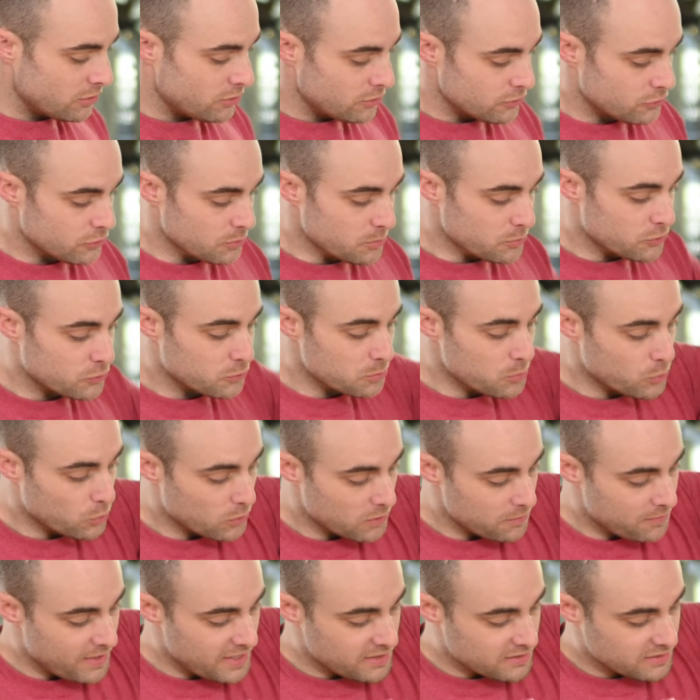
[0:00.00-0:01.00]
some
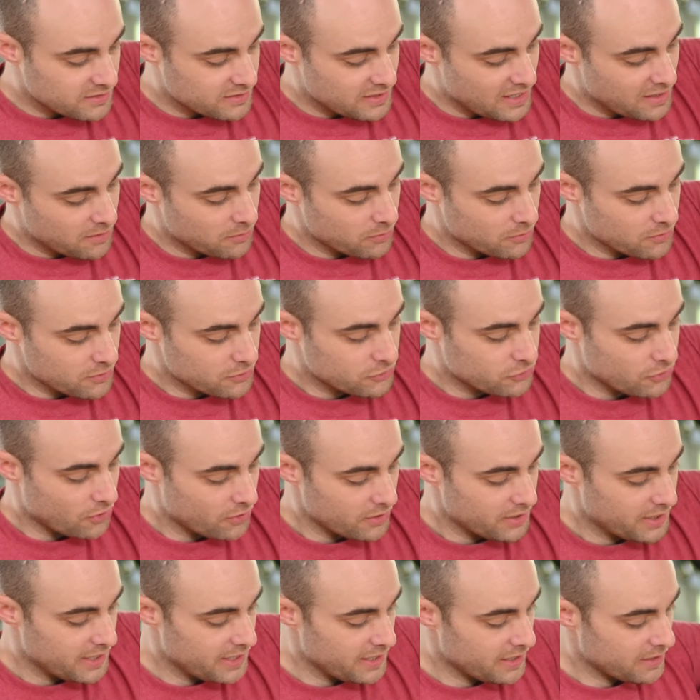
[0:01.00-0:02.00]
small vents down on the
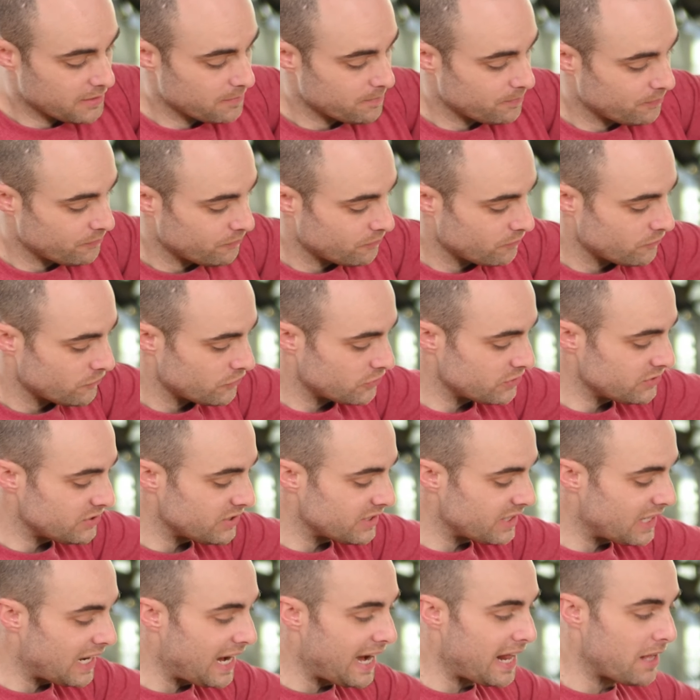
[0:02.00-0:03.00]
side here. So this is
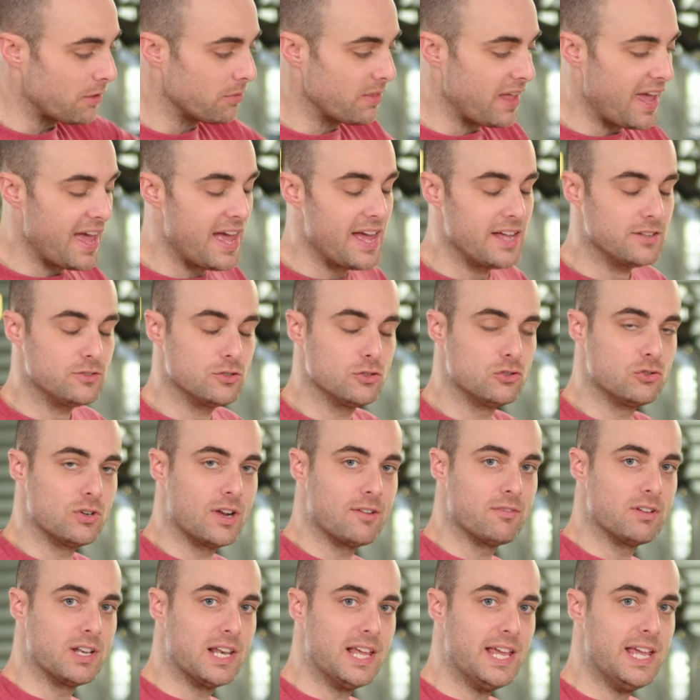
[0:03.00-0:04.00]
going to allow the air to
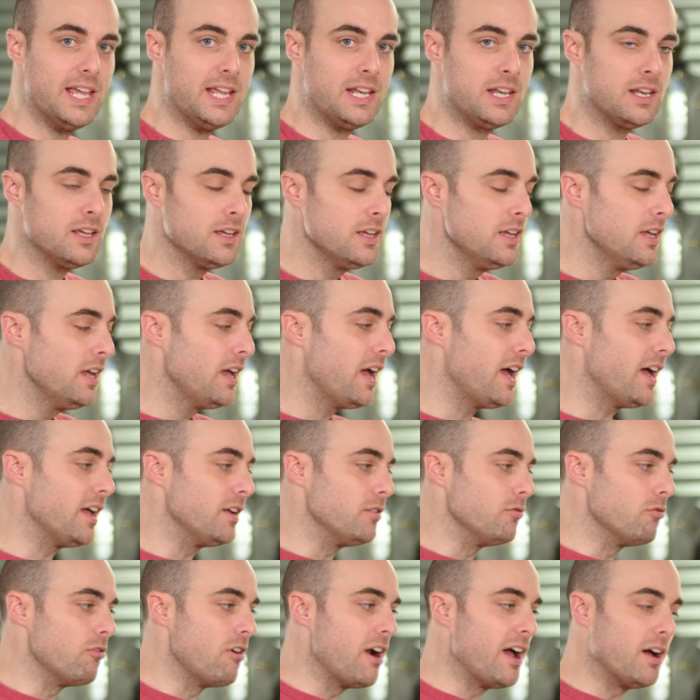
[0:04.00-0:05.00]
travel in
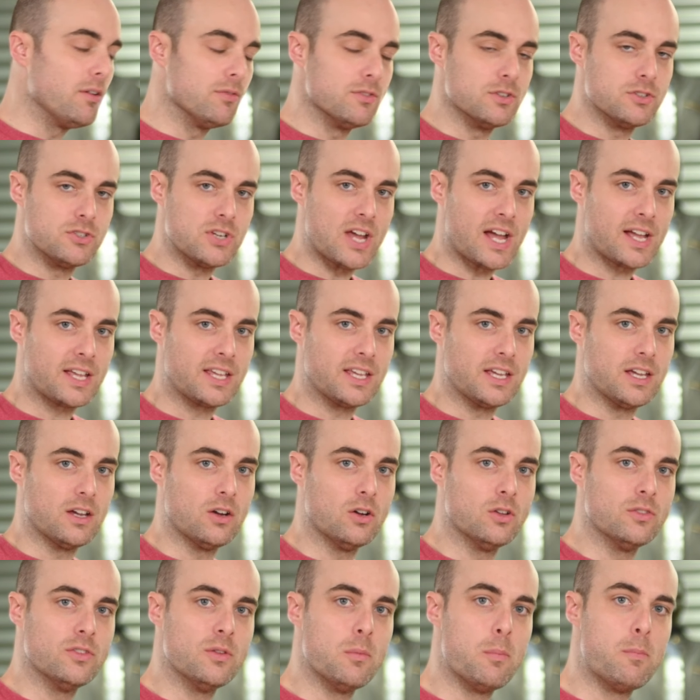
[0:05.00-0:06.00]
and round the jacket.
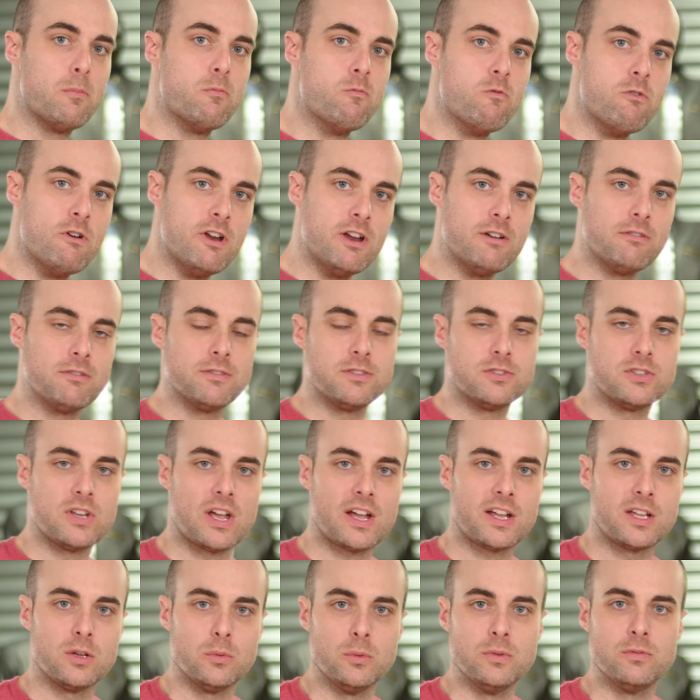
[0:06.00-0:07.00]
On the rear of the
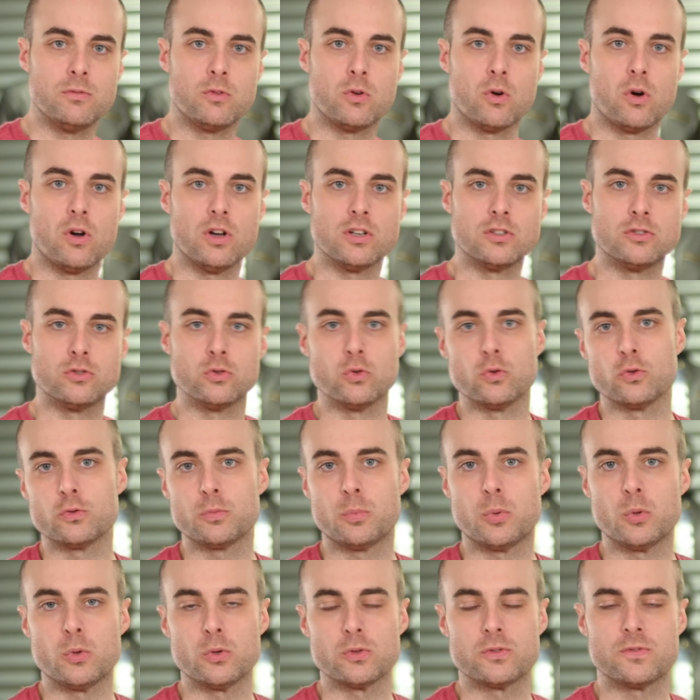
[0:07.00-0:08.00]
jacket, we've got exhaust
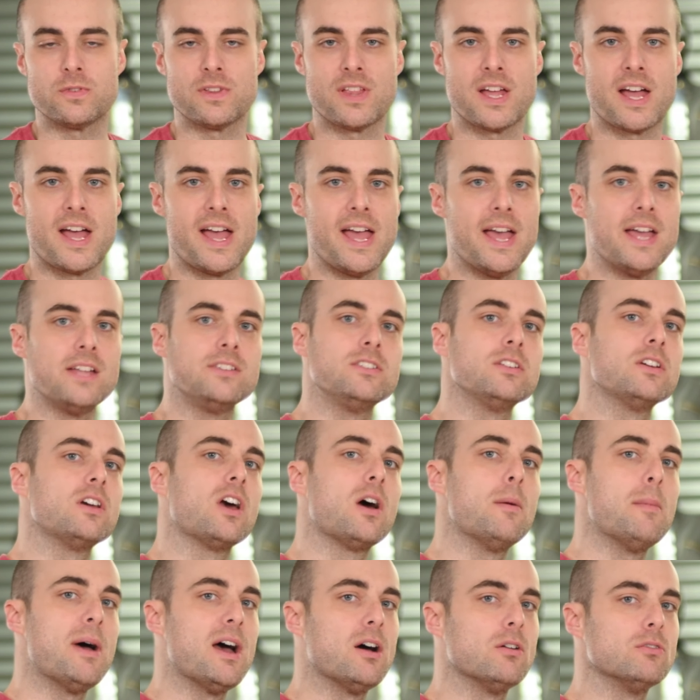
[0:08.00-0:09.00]
ports for that air to
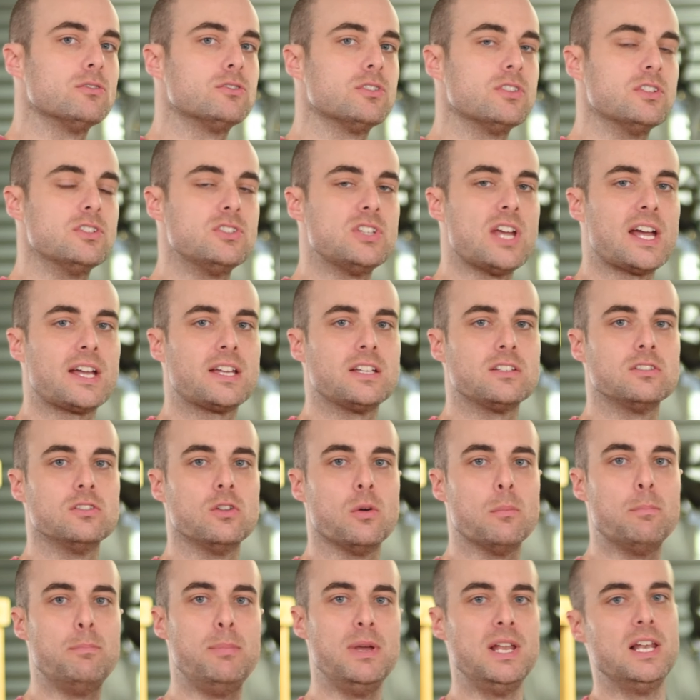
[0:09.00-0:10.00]
come out, so the jacket's
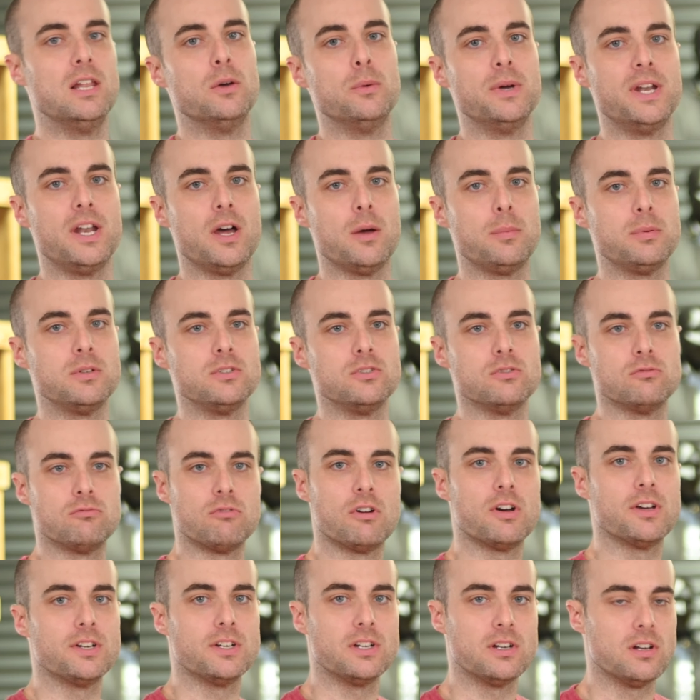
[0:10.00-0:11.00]
not billowing up as you're
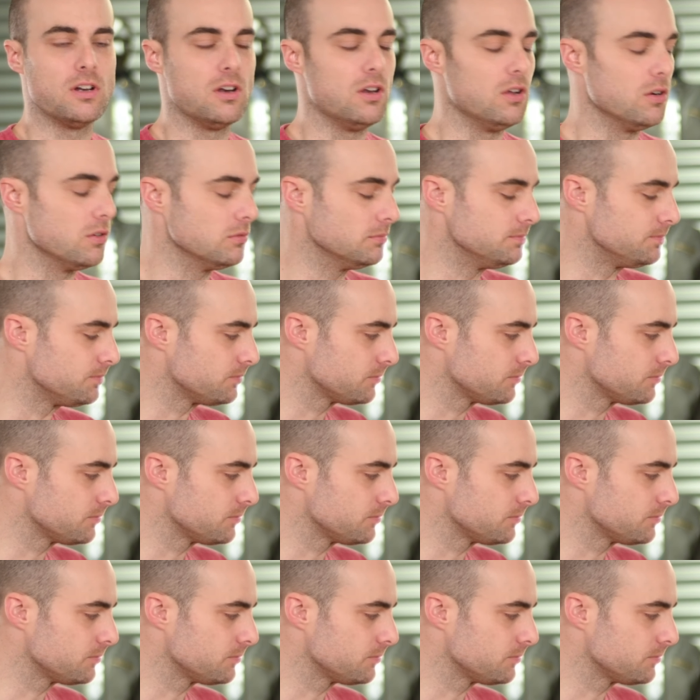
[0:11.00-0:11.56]
riding along.